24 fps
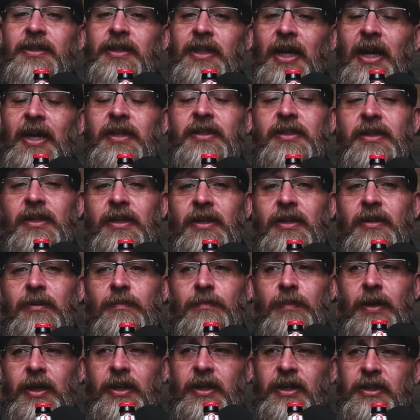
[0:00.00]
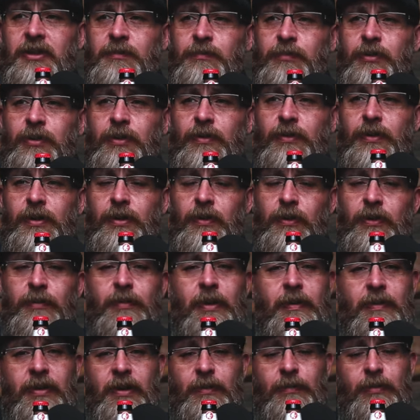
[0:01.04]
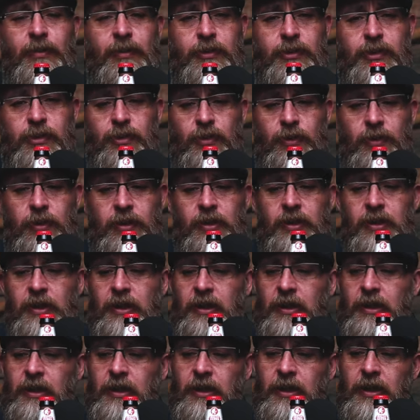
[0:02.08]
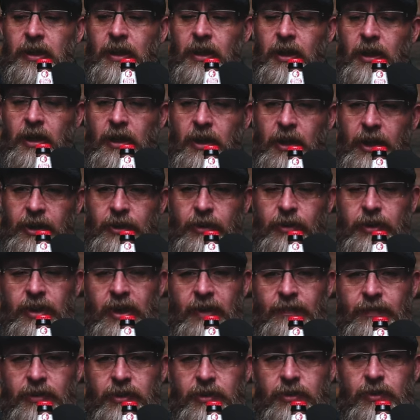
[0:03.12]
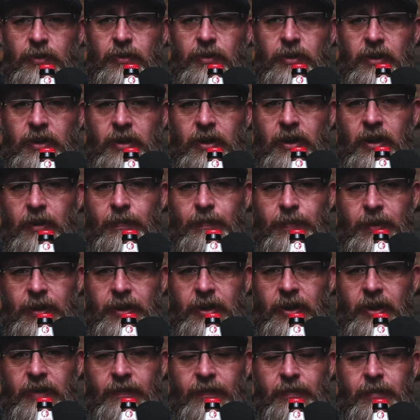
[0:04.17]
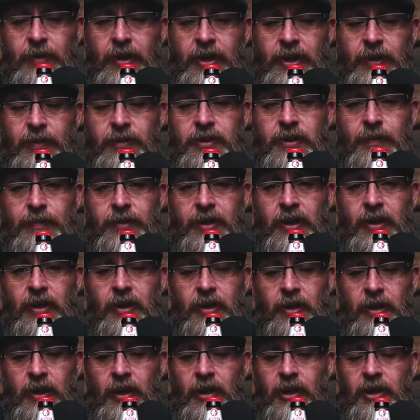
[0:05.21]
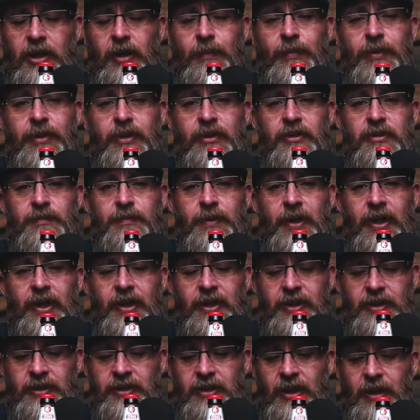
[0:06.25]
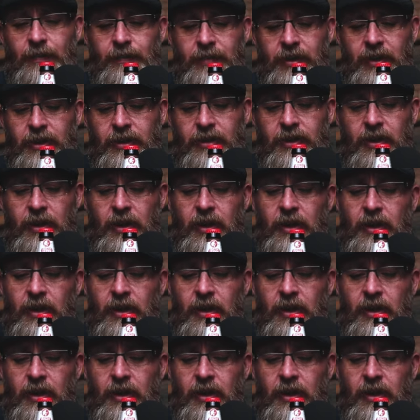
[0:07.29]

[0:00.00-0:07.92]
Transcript: at their, I guess, brewery or maybe their brew store. I know they have a store up in Vermont. He was up there a couple years back. He stopped in.